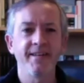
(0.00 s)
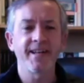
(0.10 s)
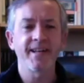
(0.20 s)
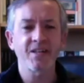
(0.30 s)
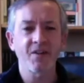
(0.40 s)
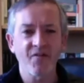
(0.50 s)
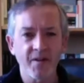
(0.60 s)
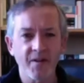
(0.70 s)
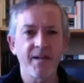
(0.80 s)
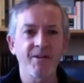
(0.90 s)
That's the
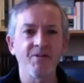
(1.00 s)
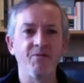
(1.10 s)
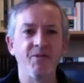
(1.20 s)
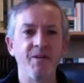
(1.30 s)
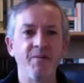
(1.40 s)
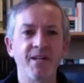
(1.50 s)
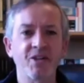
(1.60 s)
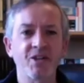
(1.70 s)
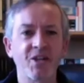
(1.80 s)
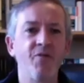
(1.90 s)
fundamental rhythm. That's
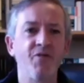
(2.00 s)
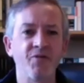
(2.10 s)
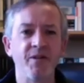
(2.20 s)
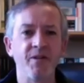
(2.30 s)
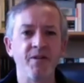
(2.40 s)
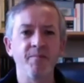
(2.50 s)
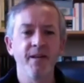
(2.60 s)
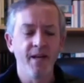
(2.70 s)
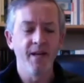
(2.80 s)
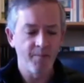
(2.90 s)
the surface rhythm.
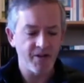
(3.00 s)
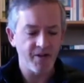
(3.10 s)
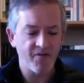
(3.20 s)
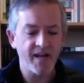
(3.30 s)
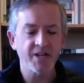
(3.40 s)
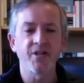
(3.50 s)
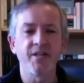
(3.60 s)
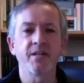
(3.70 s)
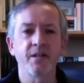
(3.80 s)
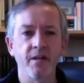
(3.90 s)
But the inflection
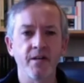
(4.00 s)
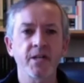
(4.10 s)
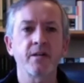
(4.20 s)
is da